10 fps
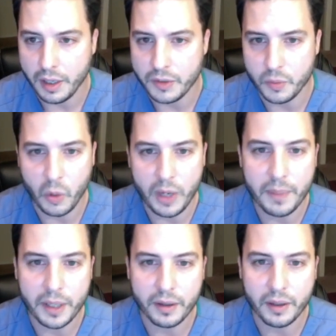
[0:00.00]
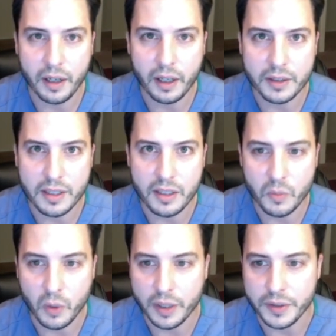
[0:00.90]
is way better on
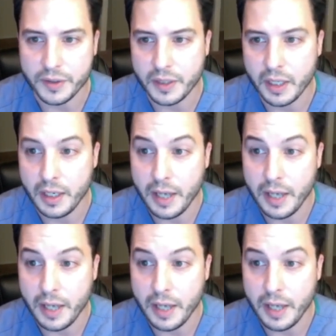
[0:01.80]
T1s.